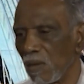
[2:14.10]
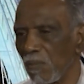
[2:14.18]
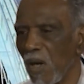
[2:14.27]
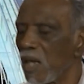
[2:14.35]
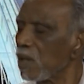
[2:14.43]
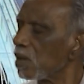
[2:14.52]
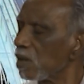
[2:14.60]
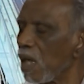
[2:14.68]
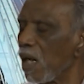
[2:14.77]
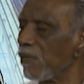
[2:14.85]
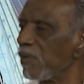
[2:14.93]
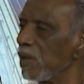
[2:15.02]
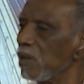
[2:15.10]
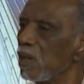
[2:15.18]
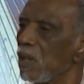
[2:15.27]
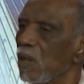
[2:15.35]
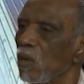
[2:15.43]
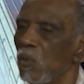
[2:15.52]
Marcus Garvey.
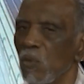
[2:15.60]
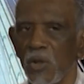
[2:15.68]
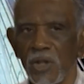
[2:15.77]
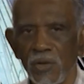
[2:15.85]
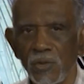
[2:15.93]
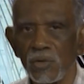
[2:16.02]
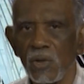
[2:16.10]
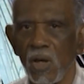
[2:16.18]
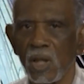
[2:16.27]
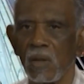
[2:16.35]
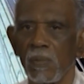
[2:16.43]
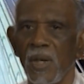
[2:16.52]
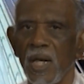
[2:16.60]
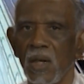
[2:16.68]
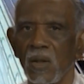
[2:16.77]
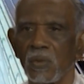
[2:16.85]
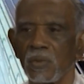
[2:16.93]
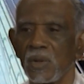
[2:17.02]
Mm-hmm. When you talk
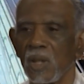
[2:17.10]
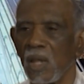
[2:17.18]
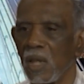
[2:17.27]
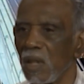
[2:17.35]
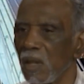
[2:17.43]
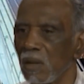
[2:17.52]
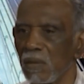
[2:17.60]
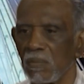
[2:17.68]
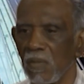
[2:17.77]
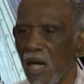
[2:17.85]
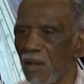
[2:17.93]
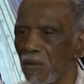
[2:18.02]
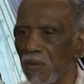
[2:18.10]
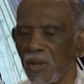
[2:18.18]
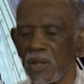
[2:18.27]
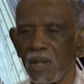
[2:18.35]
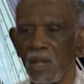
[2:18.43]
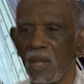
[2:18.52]
about Martin Luther
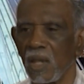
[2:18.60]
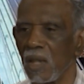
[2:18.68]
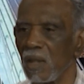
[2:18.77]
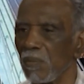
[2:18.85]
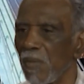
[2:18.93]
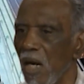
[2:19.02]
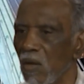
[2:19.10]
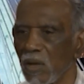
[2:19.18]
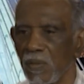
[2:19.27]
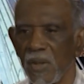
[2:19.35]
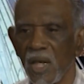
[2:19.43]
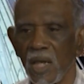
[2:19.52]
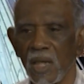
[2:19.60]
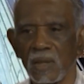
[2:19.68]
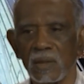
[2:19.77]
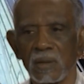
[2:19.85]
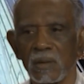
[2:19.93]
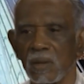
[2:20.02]
King, Malcolm
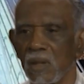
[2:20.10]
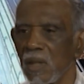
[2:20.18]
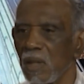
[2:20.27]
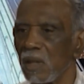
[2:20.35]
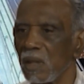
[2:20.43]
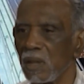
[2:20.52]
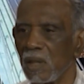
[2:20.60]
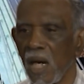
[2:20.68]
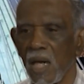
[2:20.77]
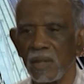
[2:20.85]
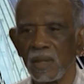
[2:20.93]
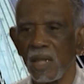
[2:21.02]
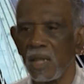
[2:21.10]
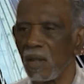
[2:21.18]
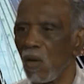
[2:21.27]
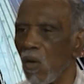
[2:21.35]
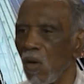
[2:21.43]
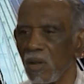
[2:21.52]
X, Gandhi,
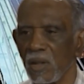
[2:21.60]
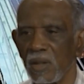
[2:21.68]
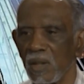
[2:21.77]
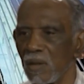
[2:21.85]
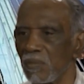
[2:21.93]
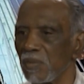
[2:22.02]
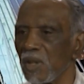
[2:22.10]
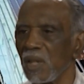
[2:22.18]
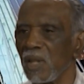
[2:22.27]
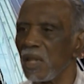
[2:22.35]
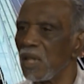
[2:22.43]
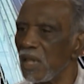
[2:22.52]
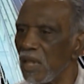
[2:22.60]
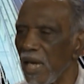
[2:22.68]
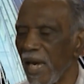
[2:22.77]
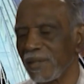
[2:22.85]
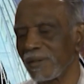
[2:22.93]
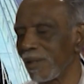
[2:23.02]
all of them, he
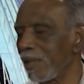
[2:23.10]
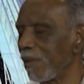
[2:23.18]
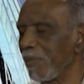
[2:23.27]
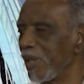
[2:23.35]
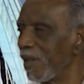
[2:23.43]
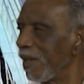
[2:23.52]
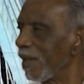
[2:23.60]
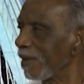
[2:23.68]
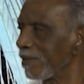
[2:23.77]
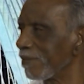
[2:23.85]
has to come in there.